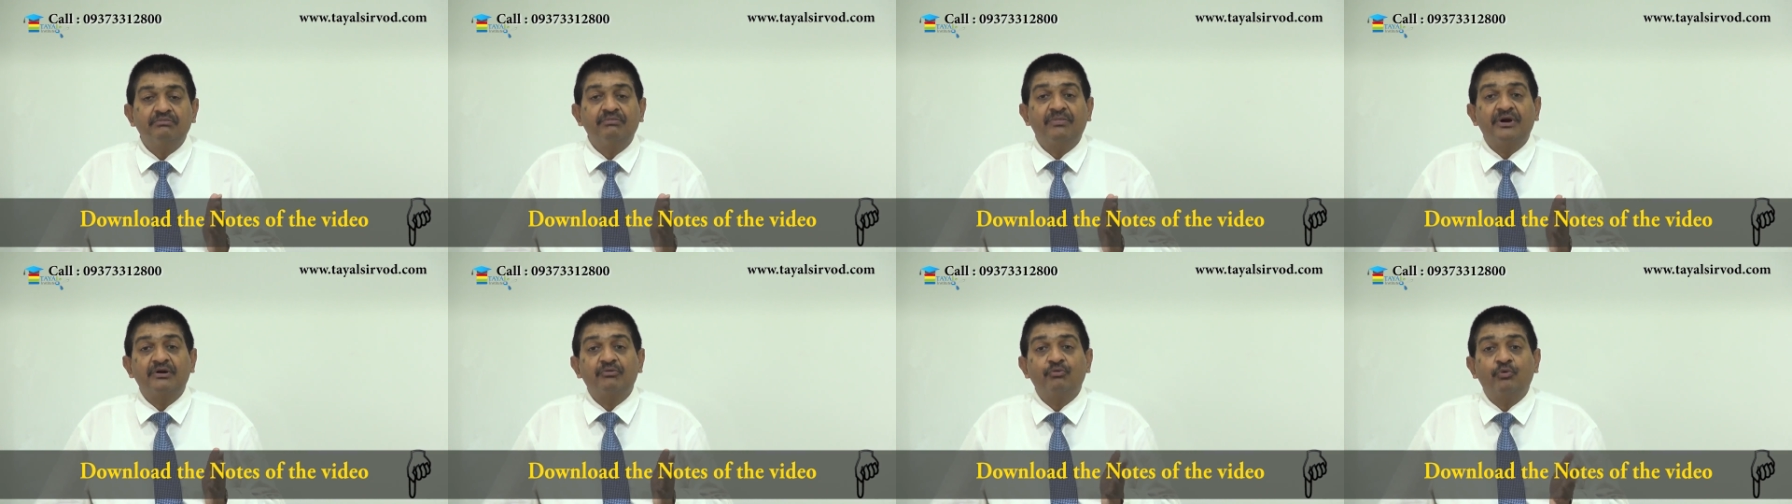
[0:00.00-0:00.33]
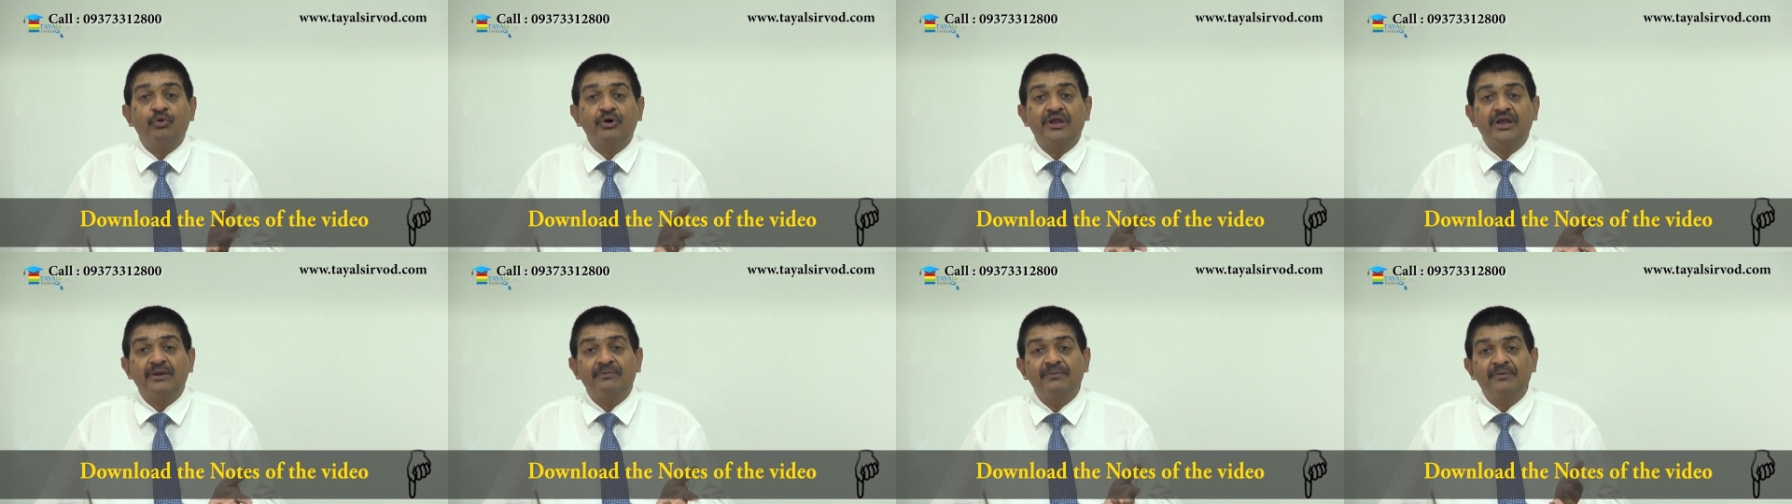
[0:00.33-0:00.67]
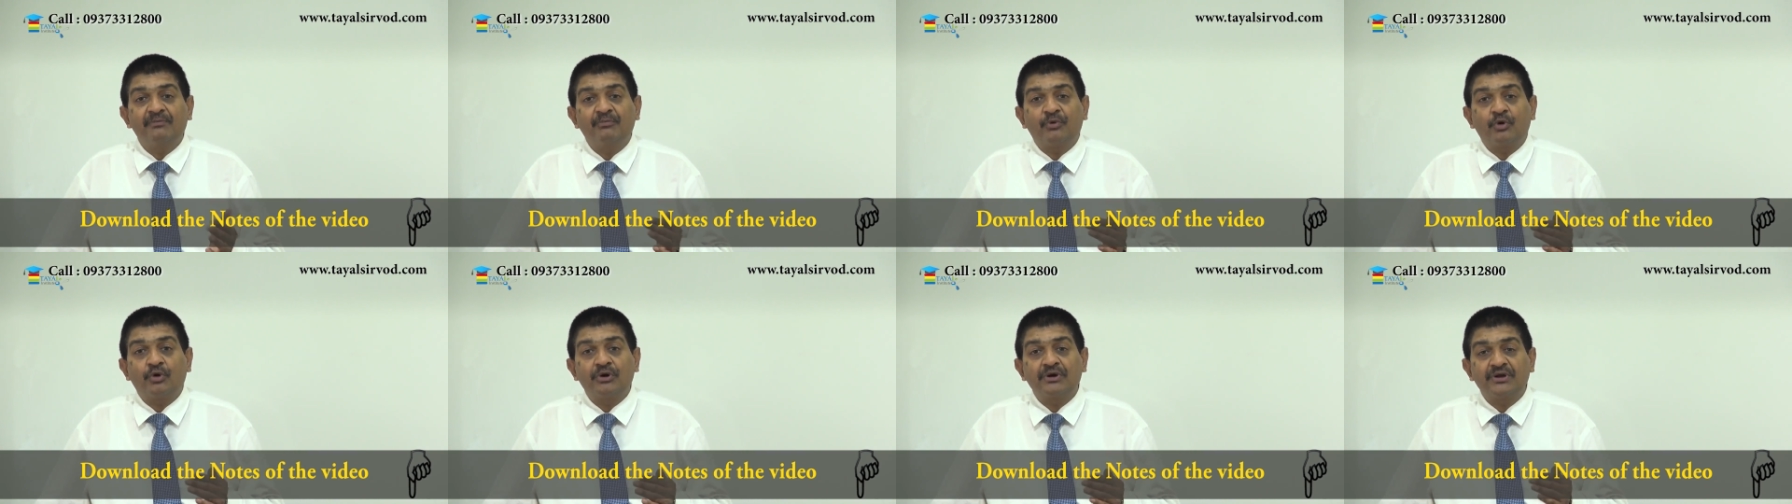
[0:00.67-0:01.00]
but what can
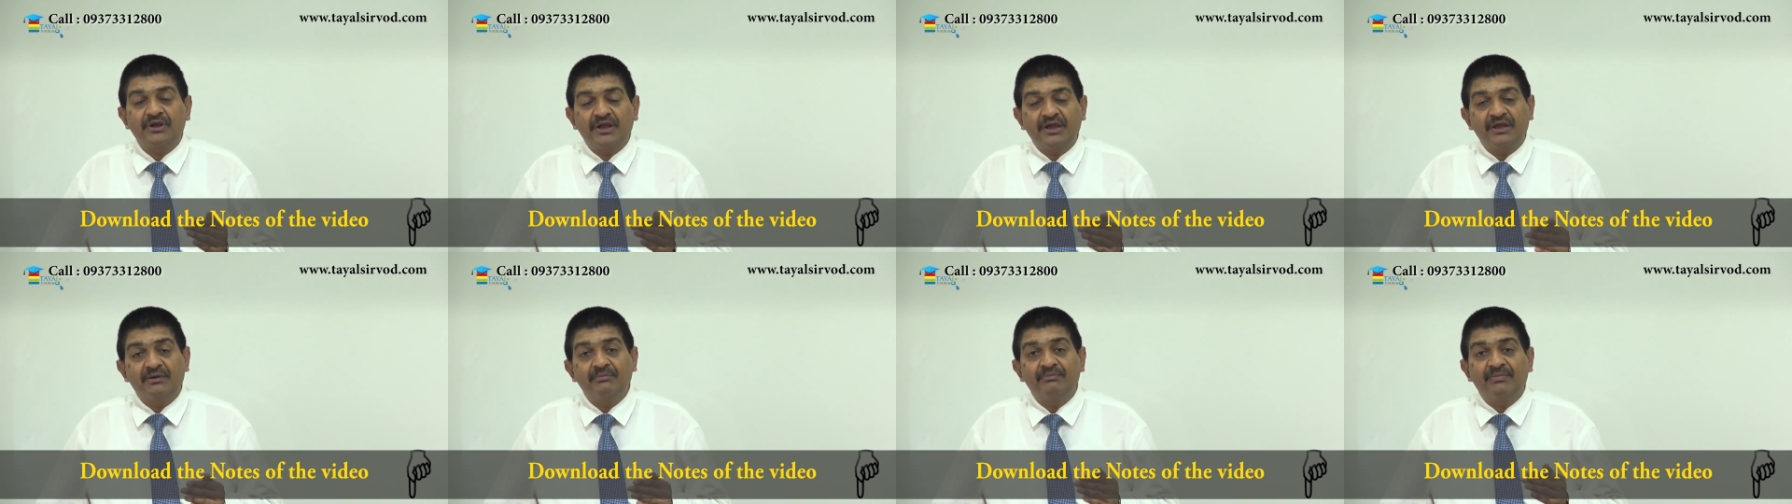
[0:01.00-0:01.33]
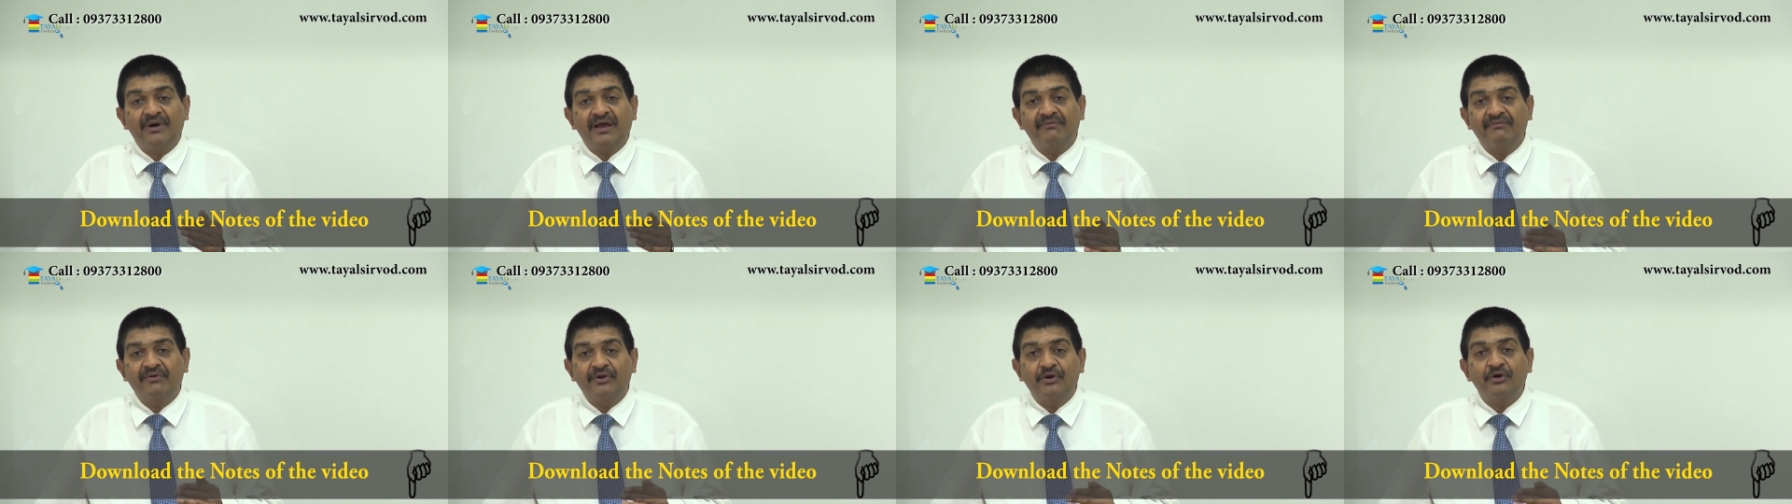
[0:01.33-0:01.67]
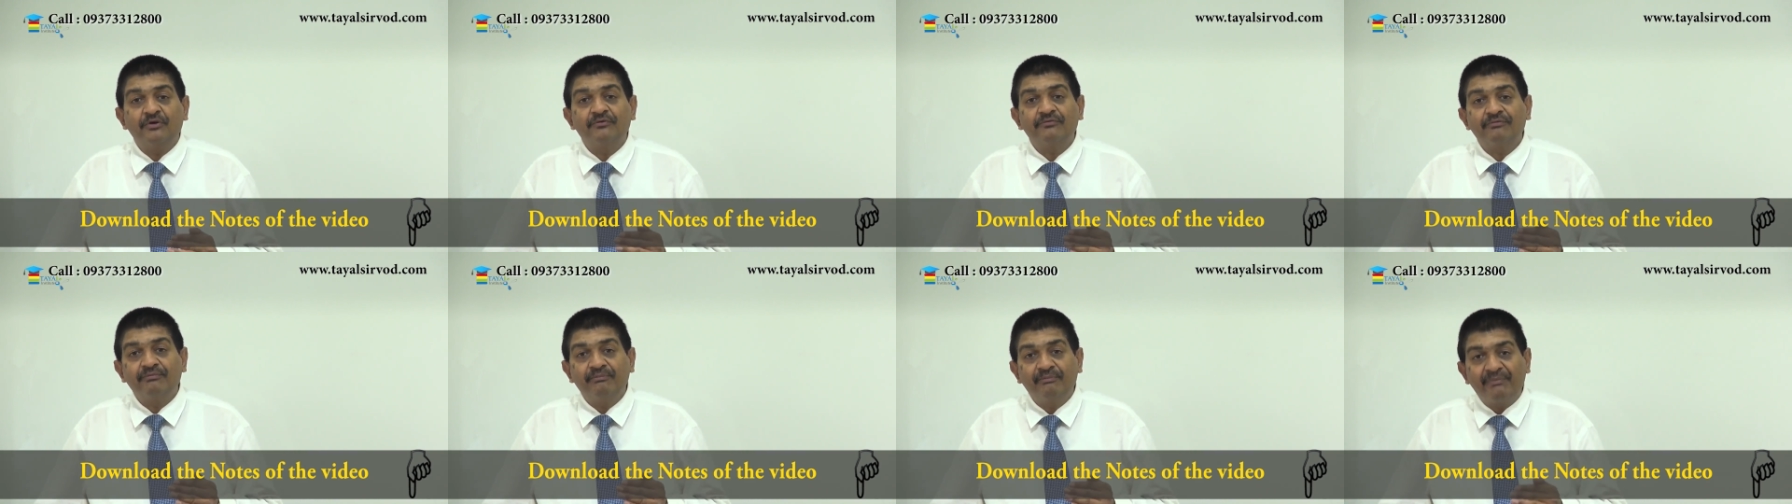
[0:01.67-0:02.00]
be brought in by way
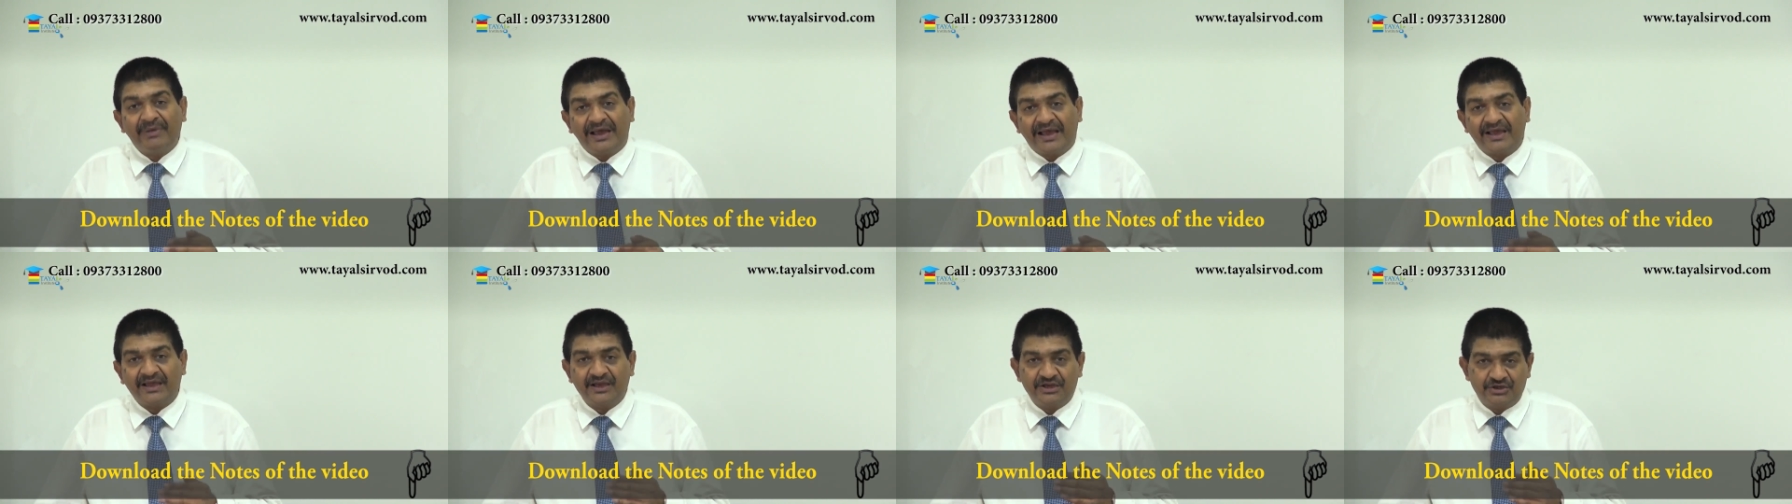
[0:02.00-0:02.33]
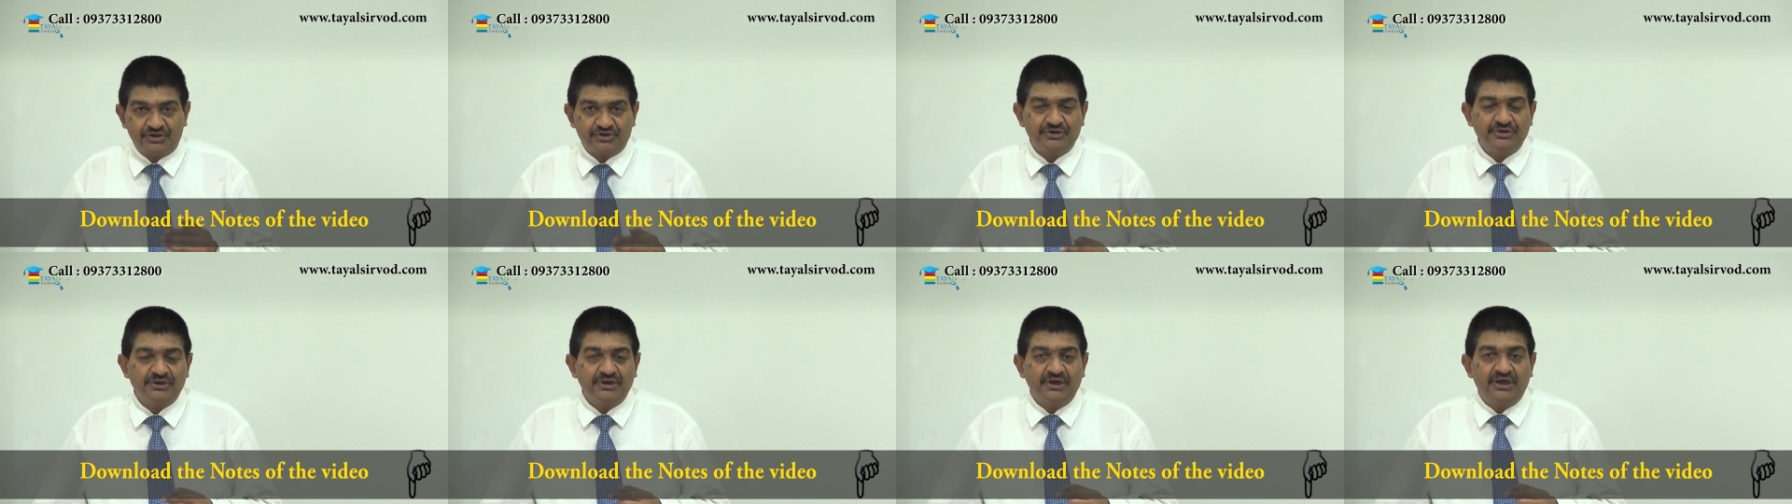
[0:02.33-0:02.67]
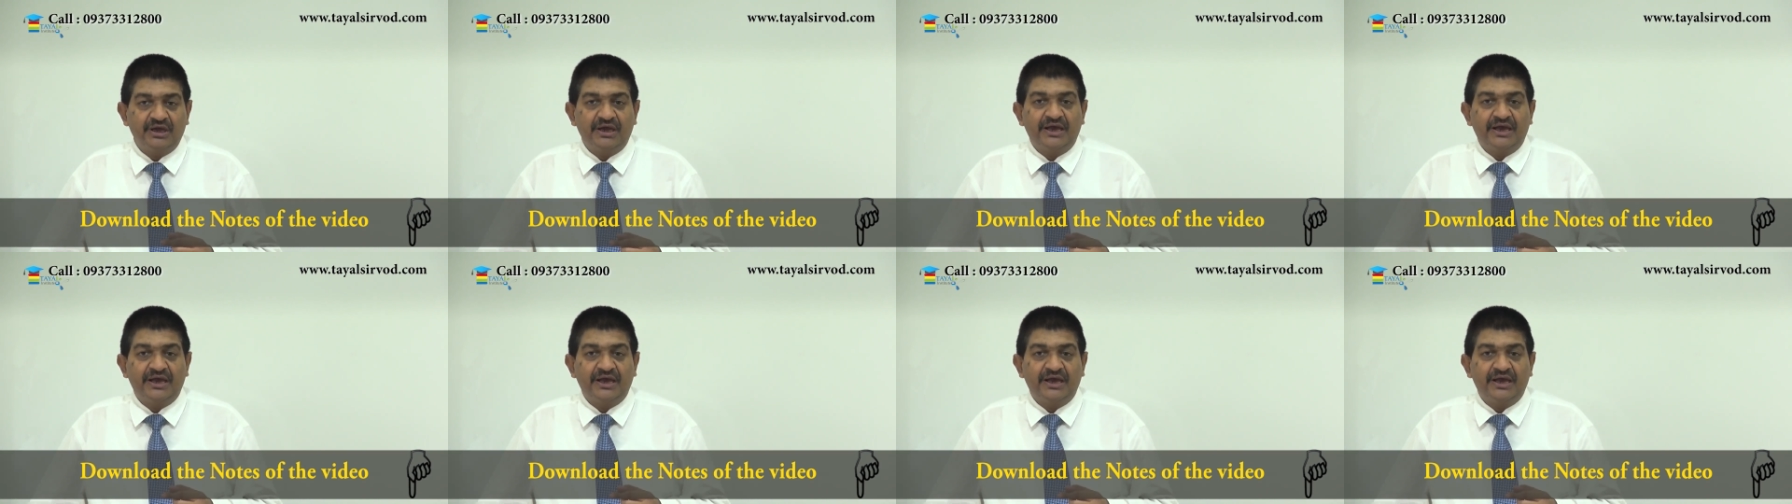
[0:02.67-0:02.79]
of baggage.